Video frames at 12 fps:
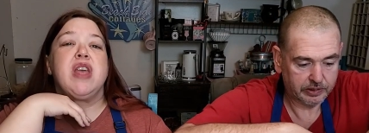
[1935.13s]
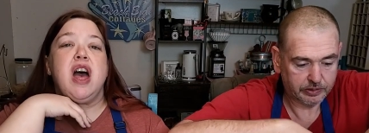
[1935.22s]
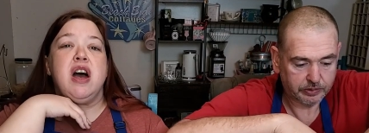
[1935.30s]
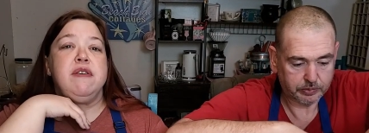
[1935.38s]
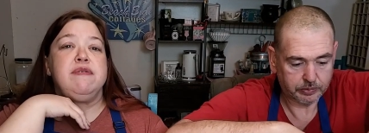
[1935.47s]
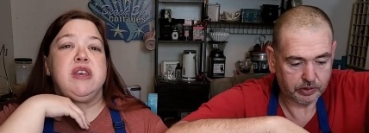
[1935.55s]

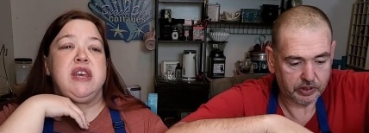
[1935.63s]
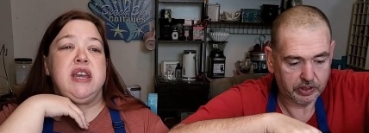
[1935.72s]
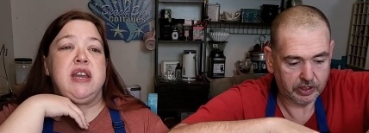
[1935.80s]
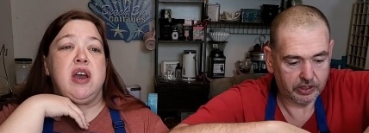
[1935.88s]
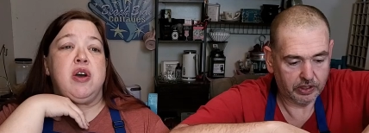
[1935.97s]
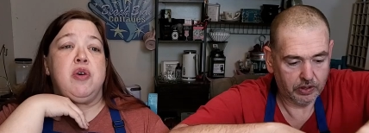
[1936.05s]
Speaker 1: of
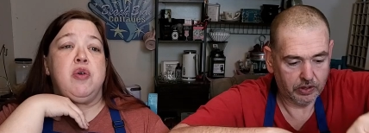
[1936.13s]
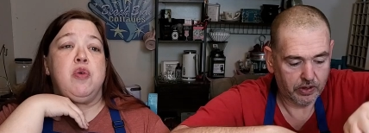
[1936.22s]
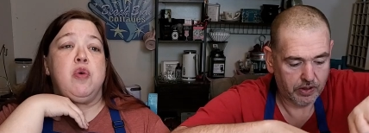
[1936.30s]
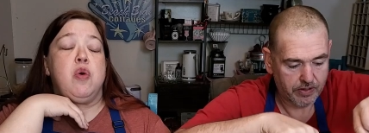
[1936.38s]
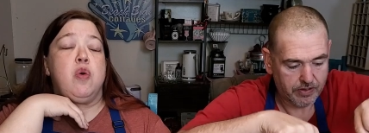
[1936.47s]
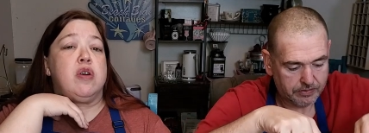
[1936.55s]
keto,
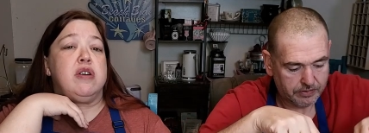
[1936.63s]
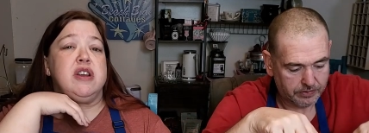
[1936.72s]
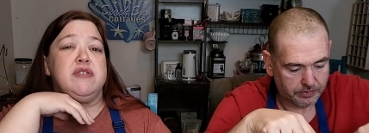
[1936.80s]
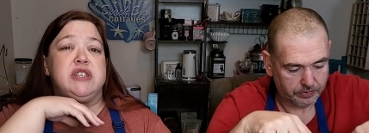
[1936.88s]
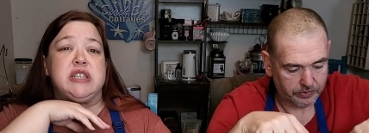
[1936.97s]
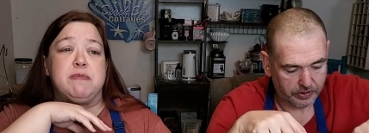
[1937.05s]
or
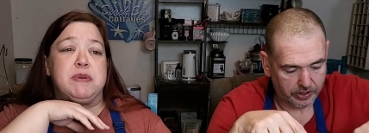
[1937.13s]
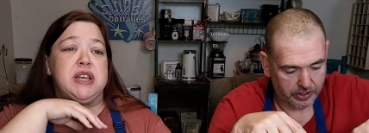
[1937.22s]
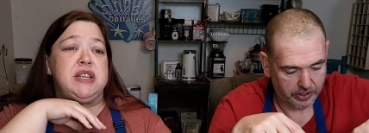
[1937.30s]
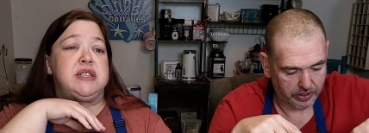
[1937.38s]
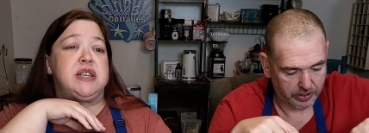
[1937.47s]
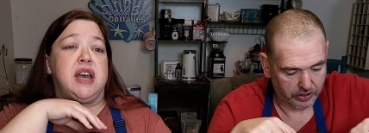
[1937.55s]
if
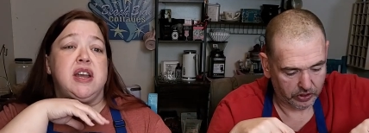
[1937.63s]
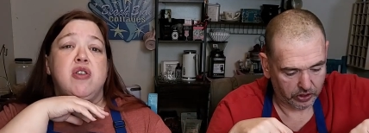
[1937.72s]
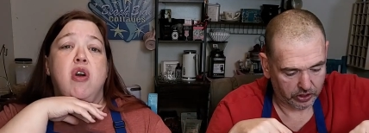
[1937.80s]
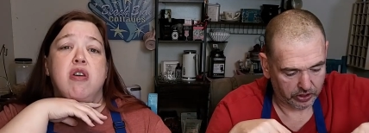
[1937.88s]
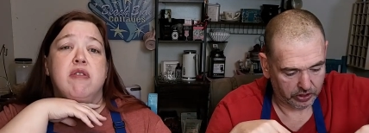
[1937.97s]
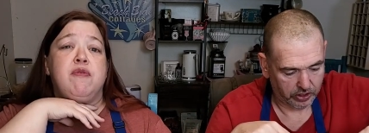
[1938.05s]
somebody's like
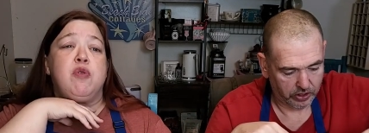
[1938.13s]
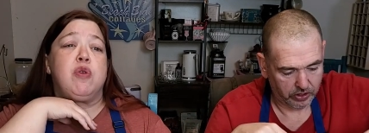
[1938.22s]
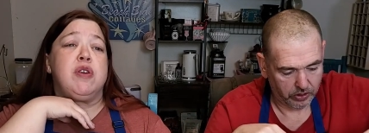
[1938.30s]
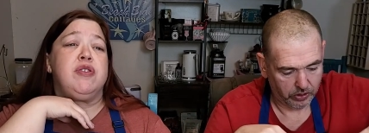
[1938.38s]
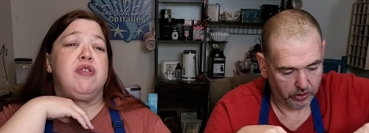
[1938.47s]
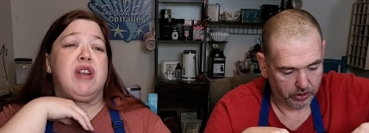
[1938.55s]

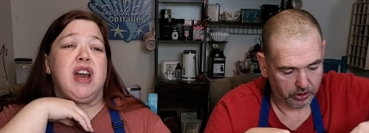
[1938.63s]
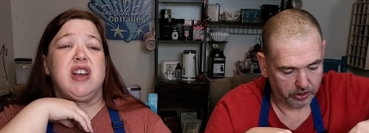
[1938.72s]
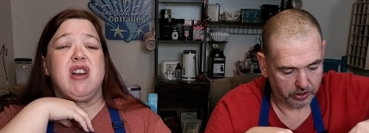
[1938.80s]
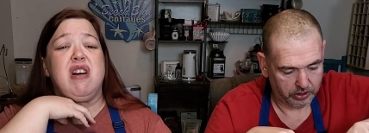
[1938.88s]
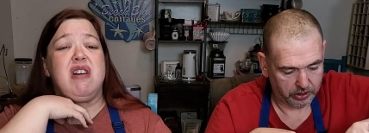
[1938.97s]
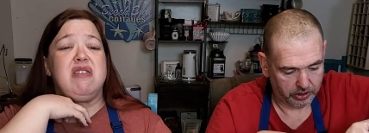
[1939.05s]
carnivore, they're like,
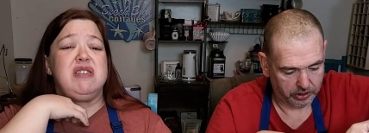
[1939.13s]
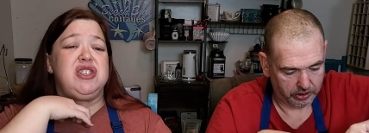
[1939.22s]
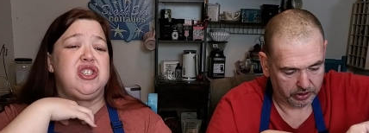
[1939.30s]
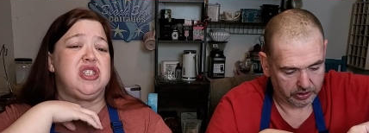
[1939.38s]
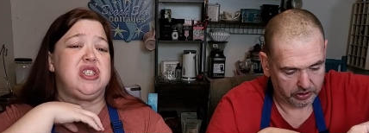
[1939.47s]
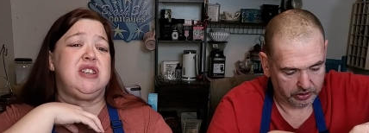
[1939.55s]
oh,
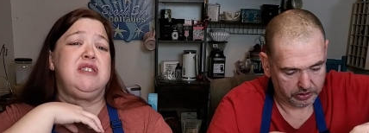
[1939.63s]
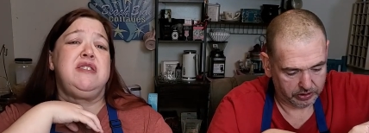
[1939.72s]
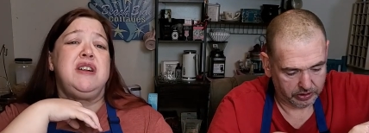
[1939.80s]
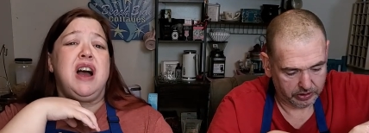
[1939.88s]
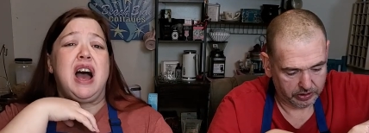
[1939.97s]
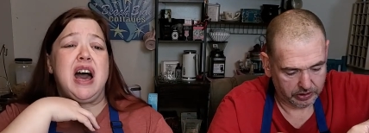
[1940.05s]
it's just,
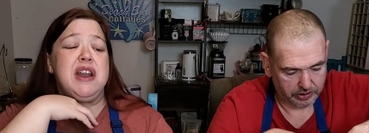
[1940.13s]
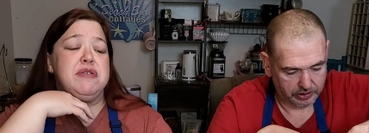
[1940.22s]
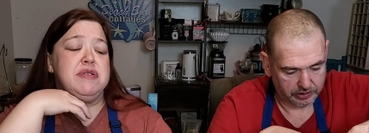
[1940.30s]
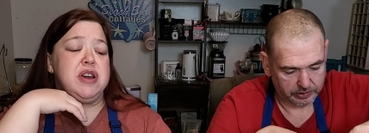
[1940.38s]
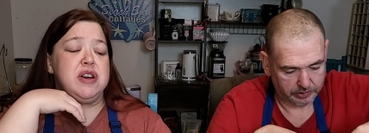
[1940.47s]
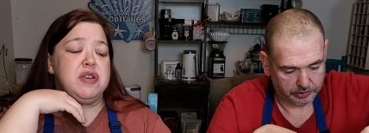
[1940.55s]
I
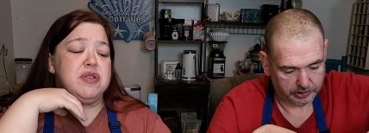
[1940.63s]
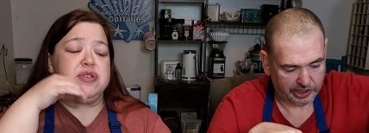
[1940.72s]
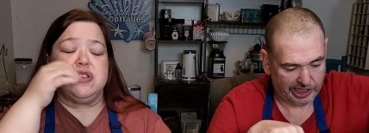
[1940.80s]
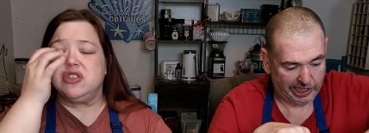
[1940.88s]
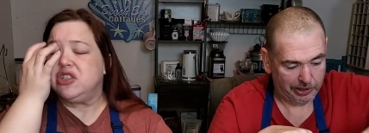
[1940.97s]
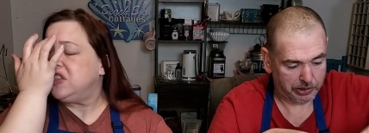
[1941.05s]
don't know.
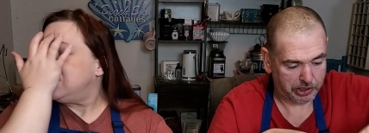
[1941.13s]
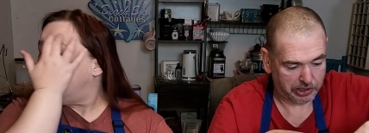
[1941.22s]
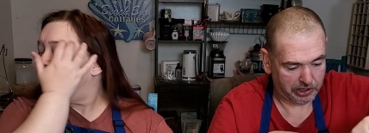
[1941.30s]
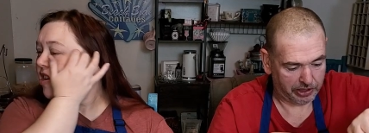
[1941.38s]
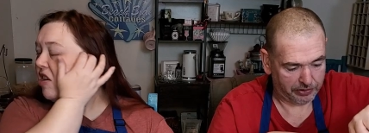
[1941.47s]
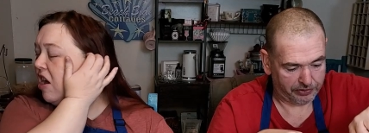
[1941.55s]
Speaker 2: There's just
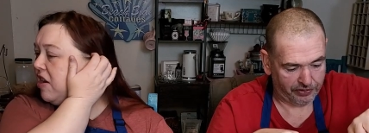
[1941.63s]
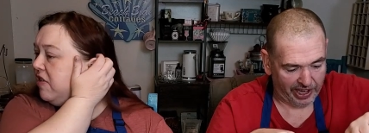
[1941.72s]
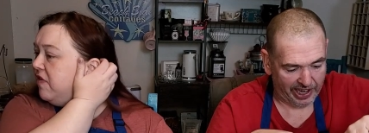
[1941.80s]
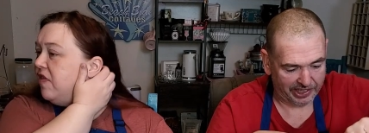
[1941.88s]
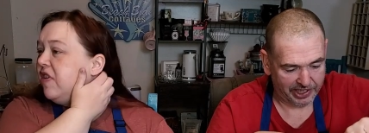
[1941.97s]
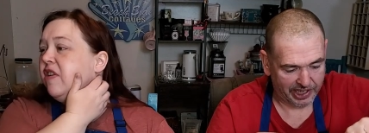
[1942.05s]
not a lot of
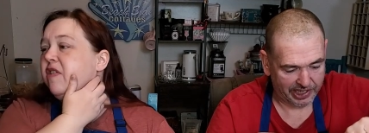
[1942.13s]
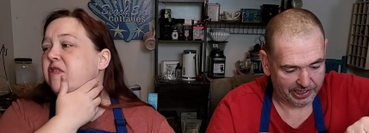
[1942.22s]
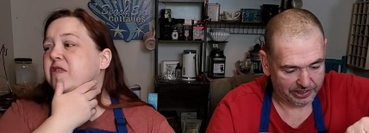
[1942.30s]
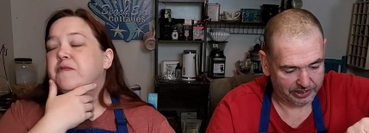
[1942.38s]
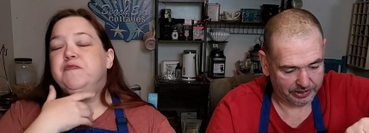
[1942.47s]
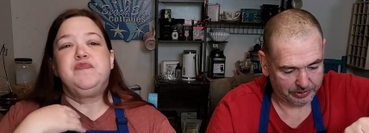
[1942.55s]
bad
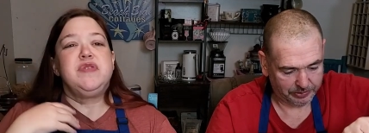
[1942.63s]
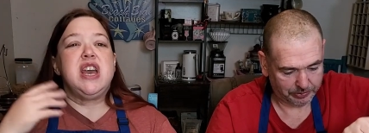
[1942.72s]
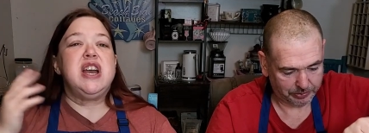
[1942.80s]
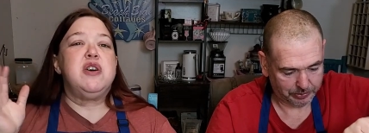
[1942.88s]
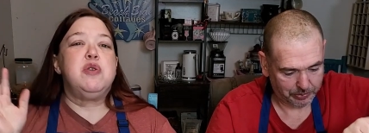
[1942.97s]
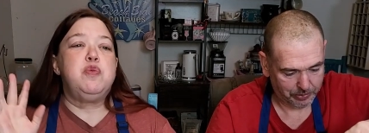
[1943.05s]
diet.
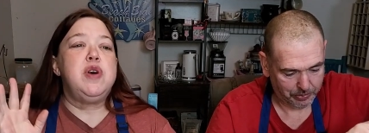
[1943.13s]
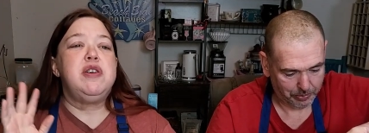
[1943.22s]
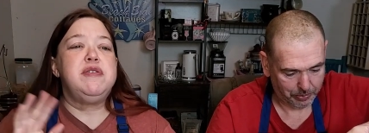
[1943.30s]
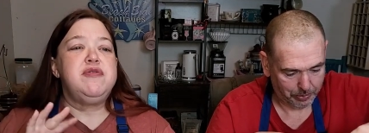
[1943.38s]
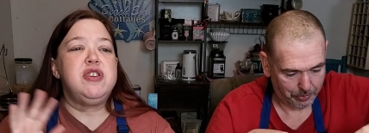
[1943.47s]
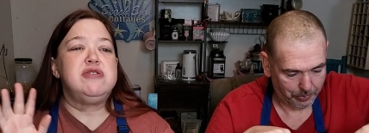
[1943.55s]
Speaker 1: Yeah,
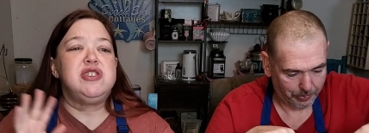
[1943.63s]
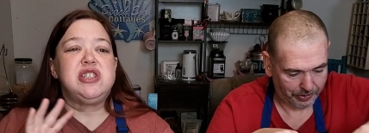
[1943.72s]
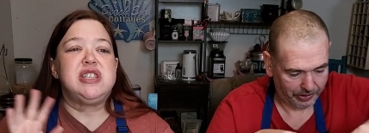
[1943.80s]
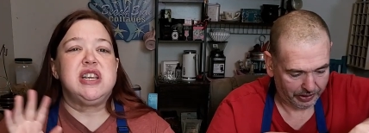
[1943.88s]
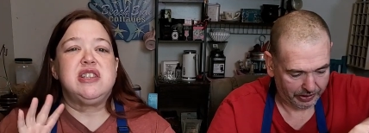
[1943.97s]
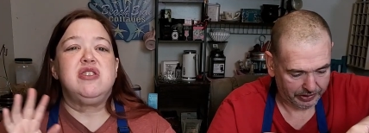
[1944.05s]
well, if they're
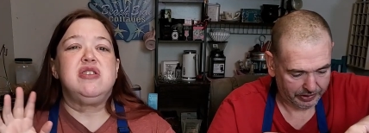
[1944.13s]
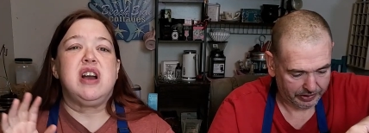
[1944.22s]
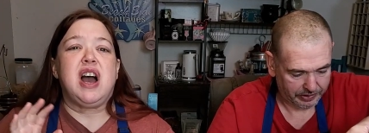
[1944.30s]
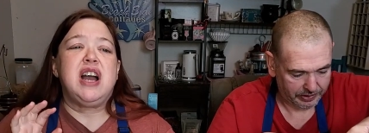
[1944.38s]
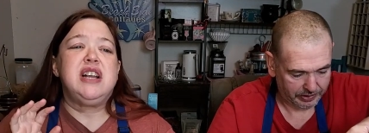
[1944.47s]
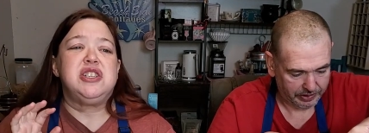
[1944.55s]
just like,
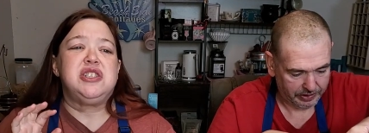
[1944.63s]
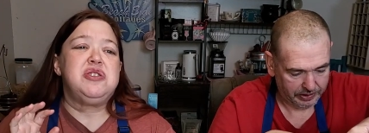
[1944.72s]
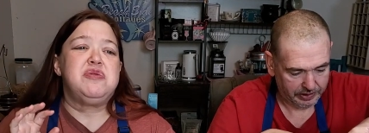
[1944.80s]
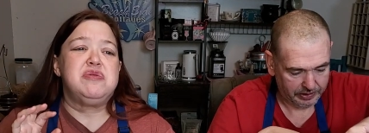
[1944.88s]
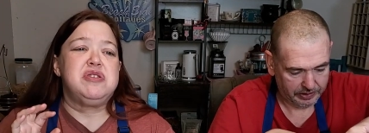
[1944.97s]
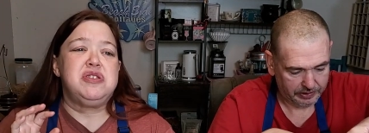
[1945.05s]
I just
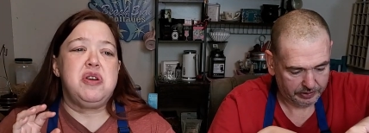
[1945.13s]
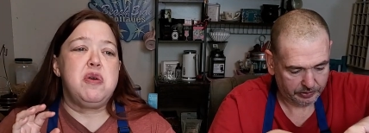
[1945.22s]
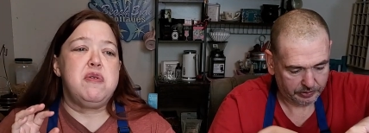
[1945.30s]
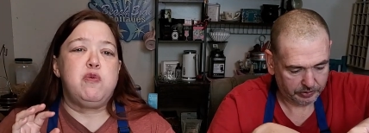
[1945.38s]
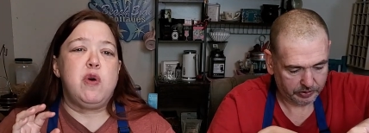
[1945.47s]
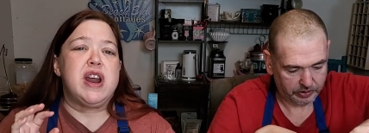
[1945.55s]
don't
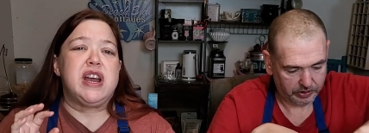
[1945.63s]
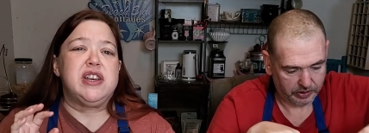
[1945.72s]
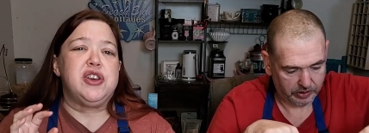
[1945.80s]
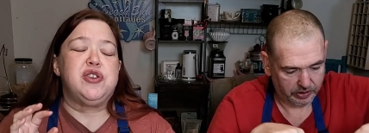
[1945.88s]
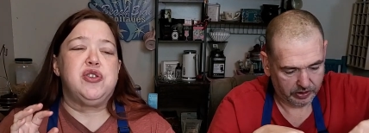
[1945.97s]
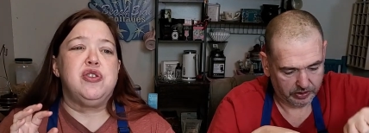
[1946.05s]
know what I
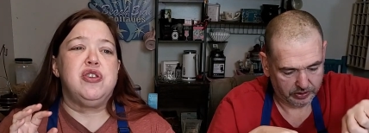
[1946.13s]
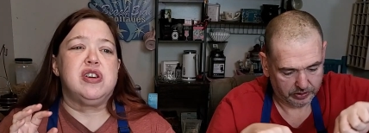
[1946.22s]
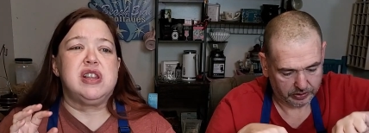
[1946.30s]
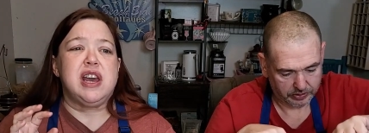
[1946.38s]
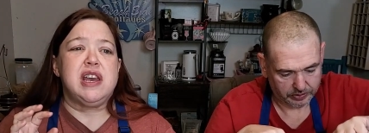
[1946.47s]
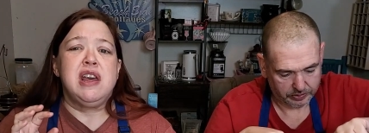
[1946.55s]
could
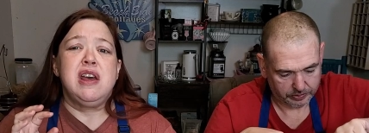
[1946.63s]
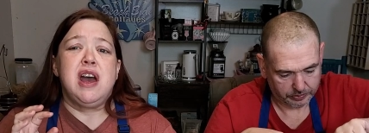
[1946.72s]
cook. Like,